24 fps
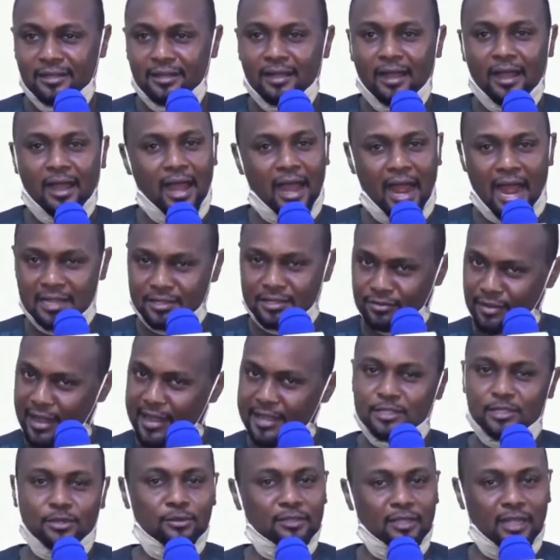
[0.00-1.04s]
I tried
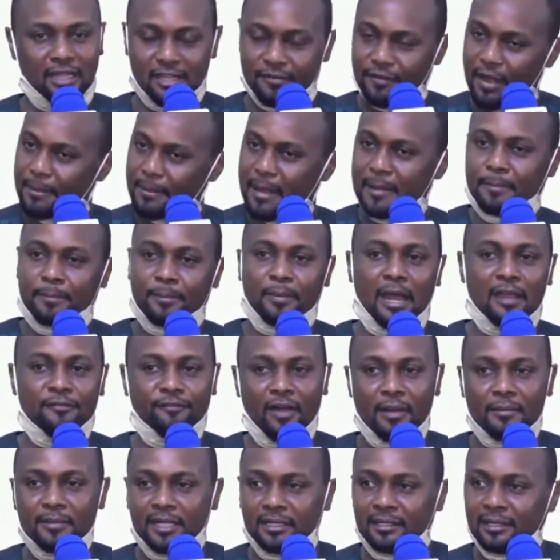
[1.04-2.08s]
to deliver my
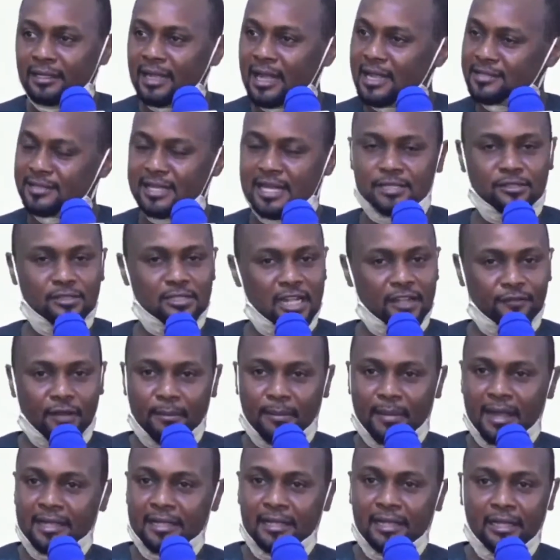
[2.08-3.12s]
family, I tried to deliver
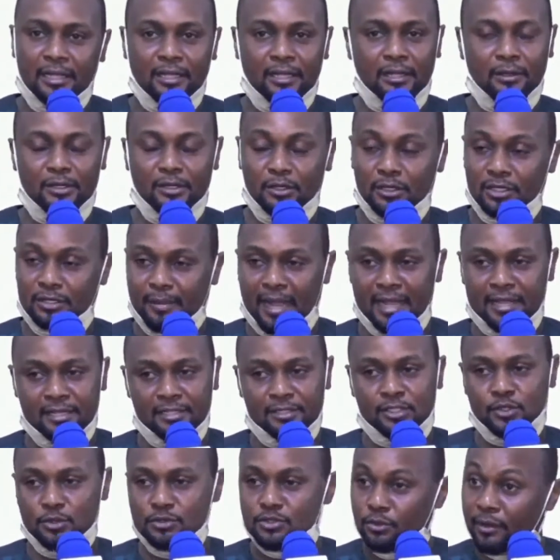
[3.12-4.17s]
my
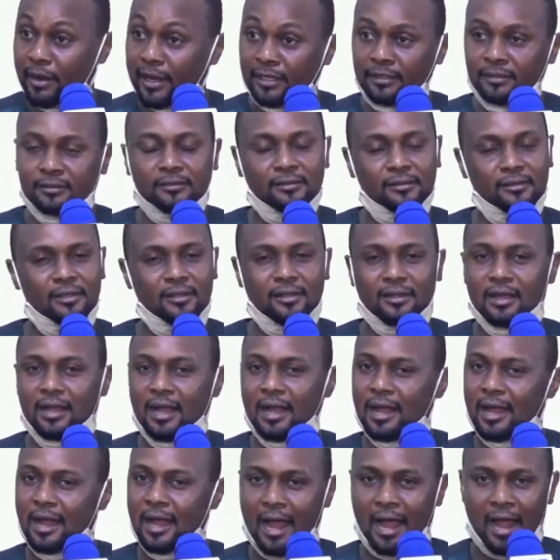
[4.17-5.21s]
children.
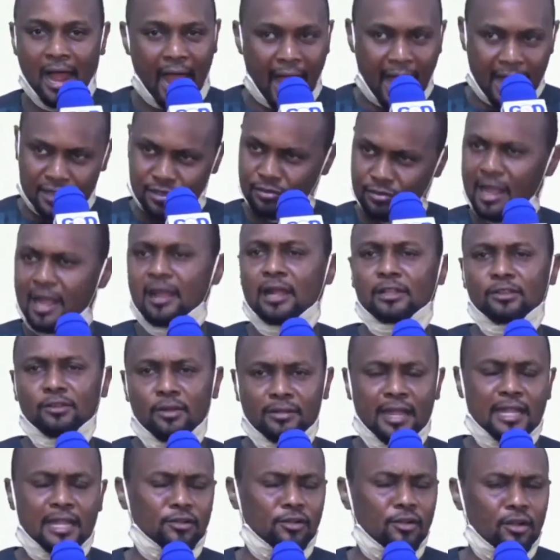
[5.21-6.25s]
I know
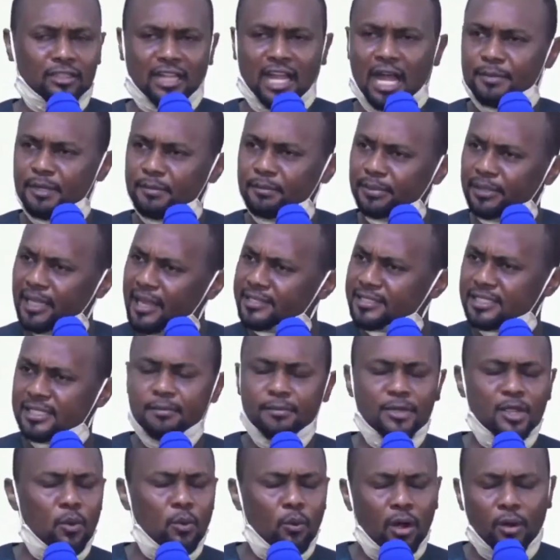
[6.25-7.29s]
that God has been blessing
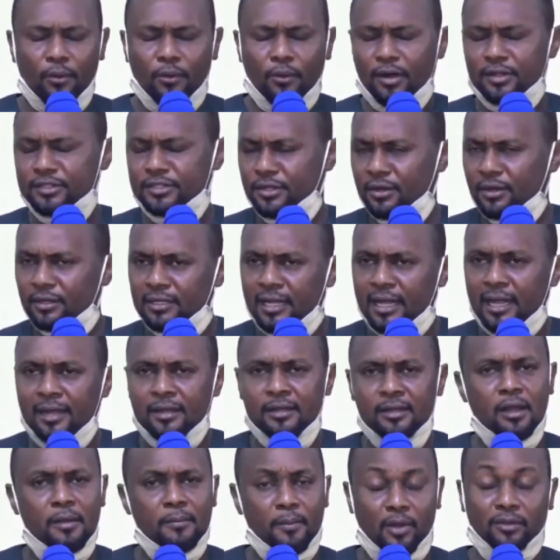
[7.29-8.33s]
me in one way or the other,
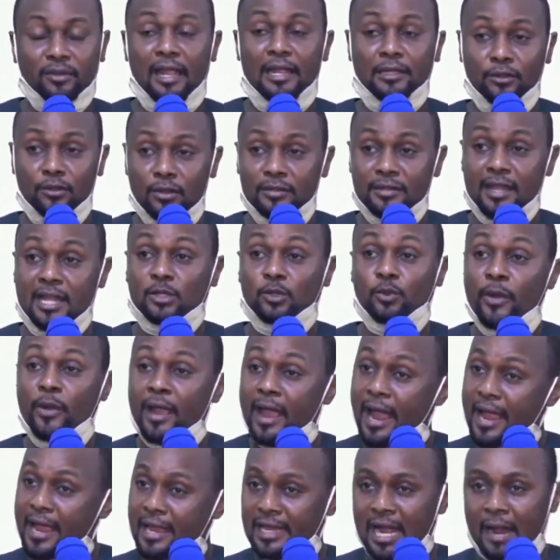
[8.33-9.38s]
but I know that where
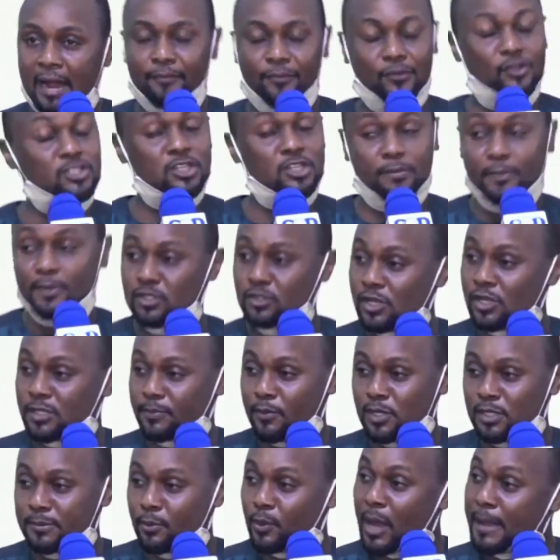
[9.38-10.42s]
I am, not supposed
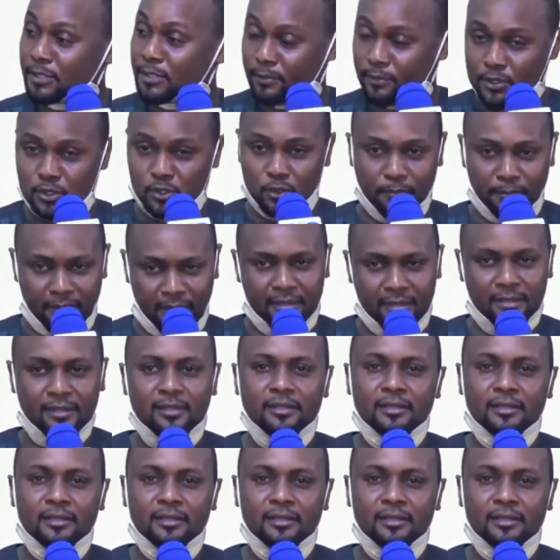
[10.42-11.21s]
to be where I'm supposed to be.